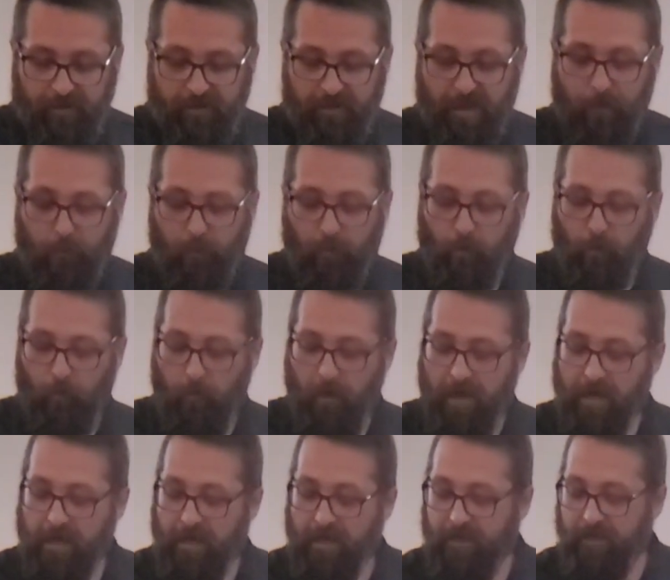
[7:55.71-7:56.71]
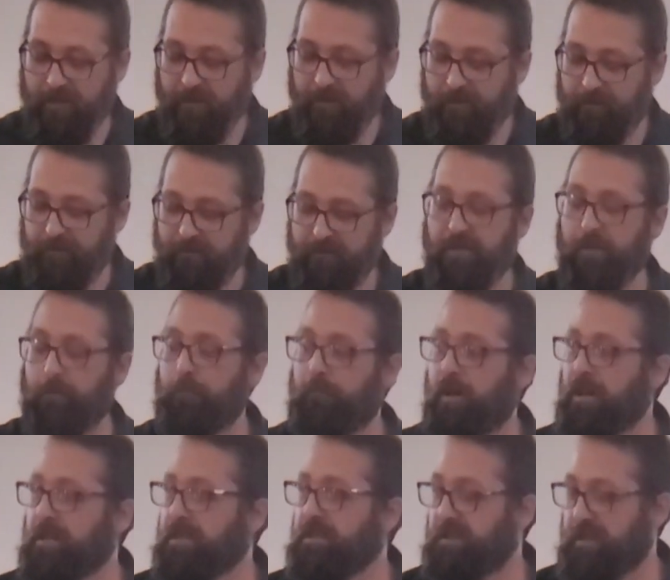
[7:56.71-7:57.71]
They were waiting to
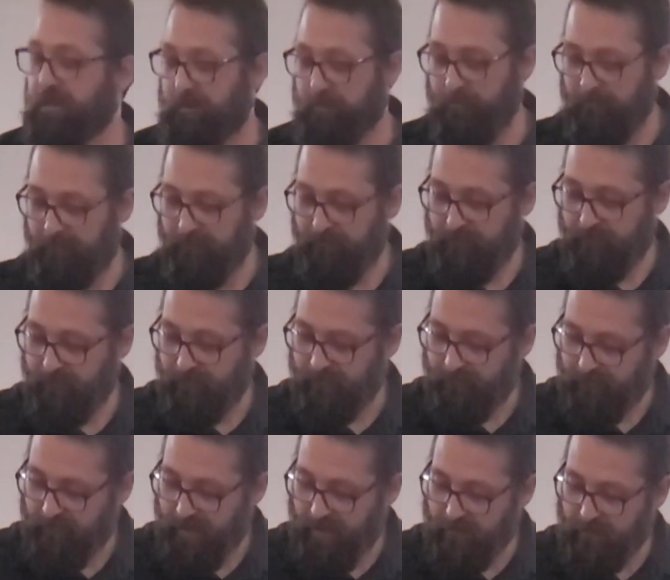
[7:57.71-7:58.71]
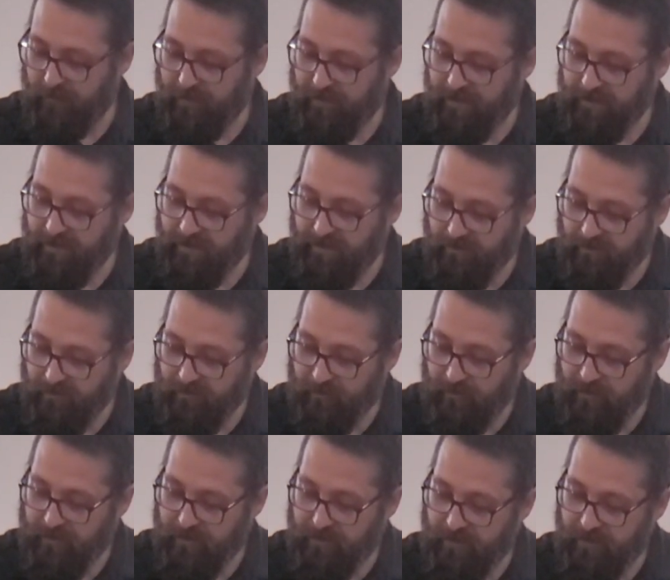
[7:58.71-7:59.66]
bust him, as my teenagers might